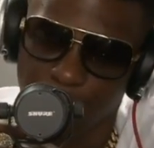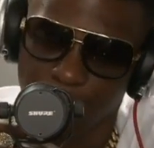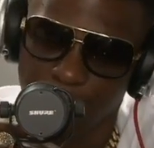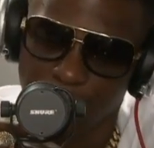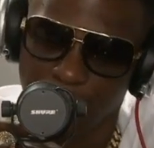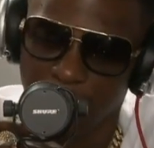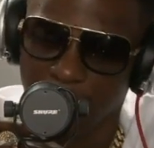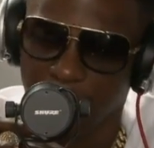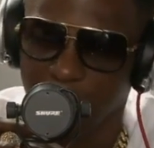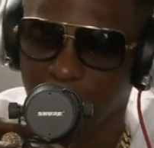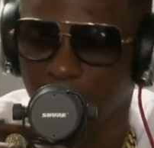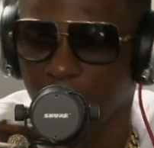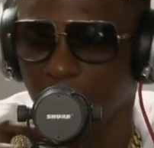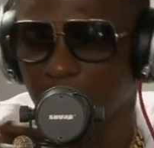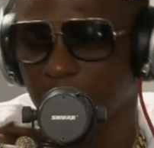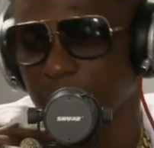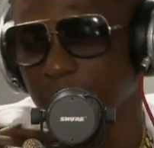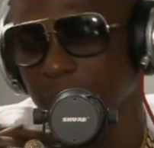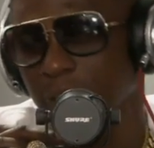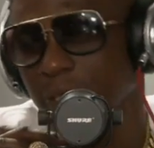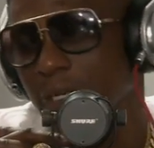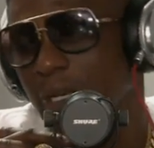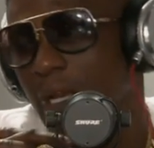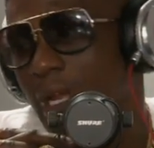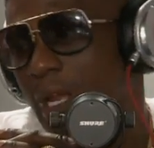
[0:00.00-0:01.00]
He taught
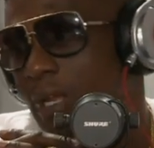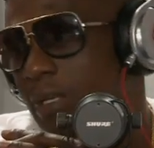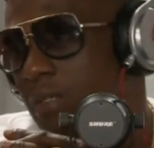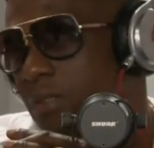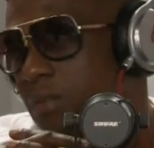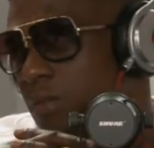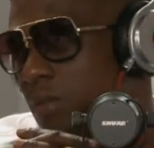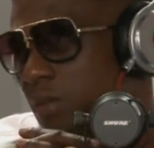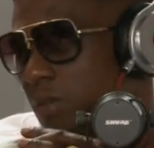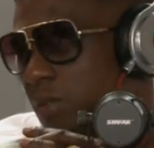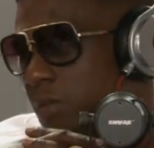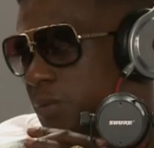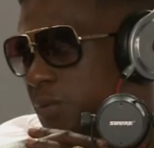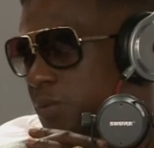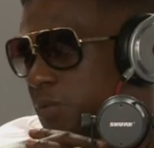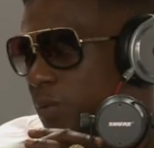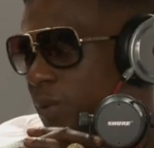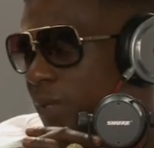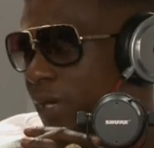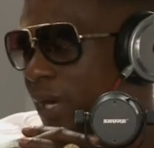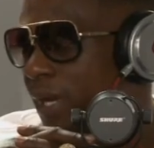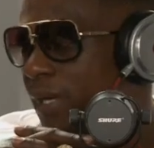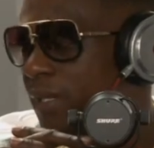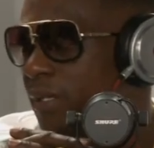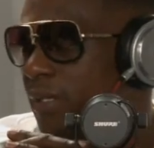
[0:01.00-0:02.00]
me a lot. He was
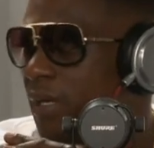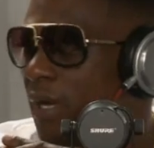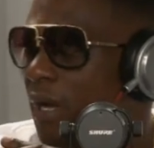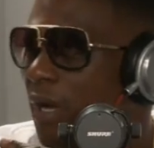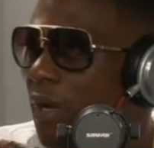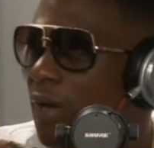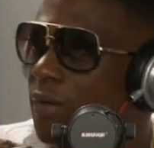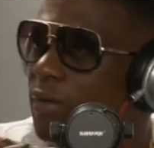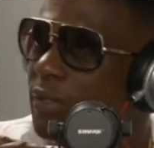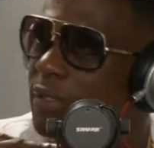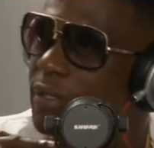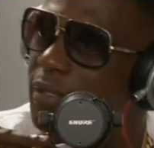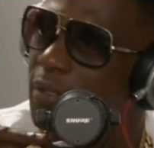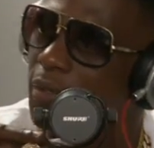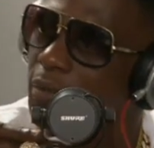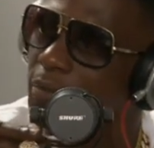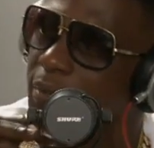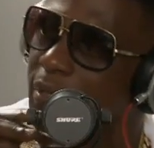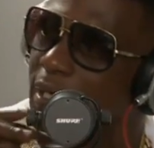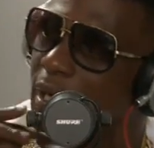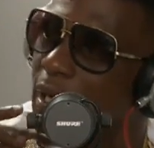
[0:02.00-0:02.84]
one I can call and he gonna be